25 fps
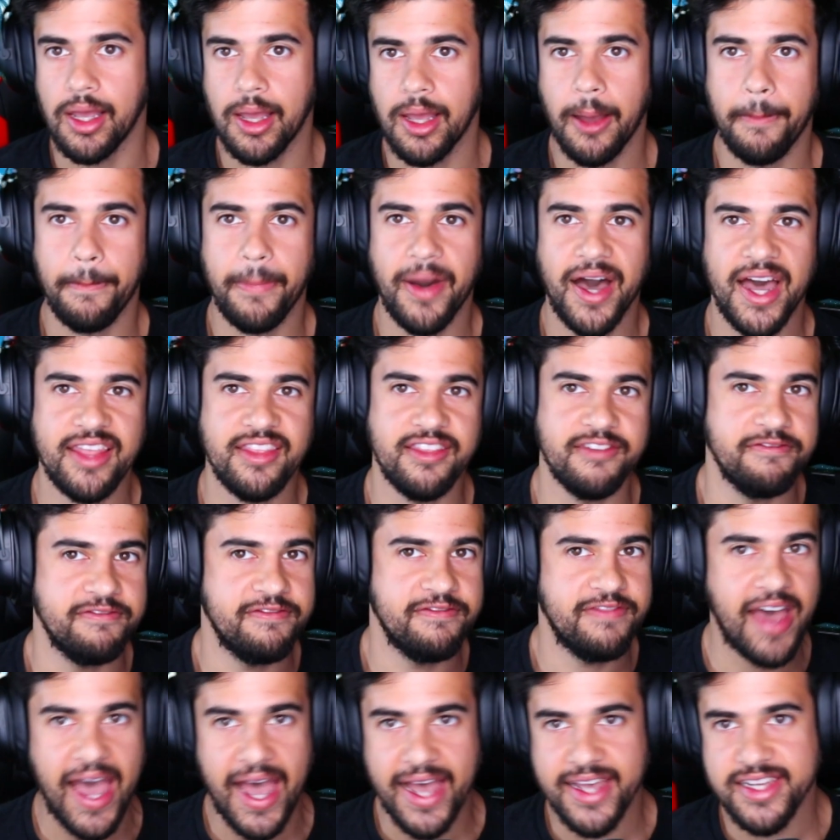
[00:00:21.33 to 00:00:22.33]
by the
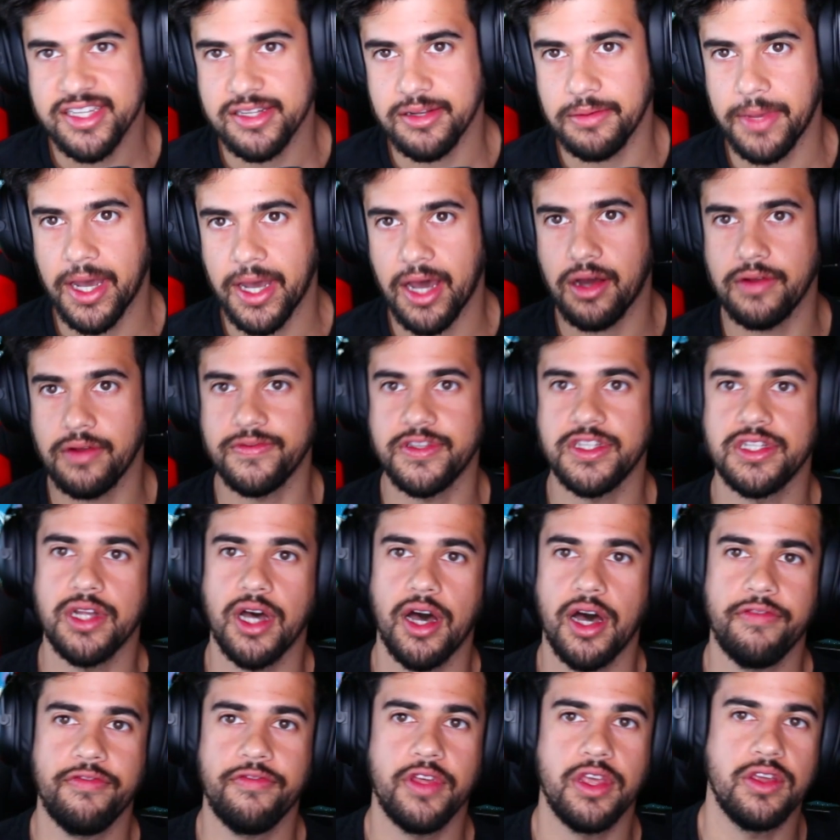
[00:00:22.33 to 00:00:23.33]
vast amount of
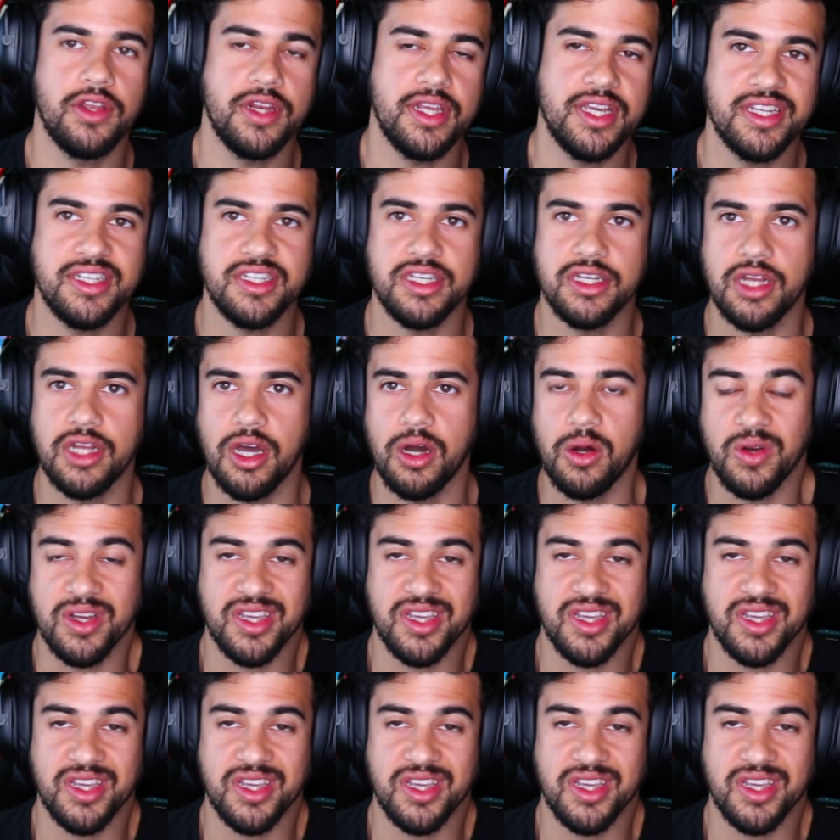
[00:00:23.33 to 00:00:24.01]
stuff that you need to know.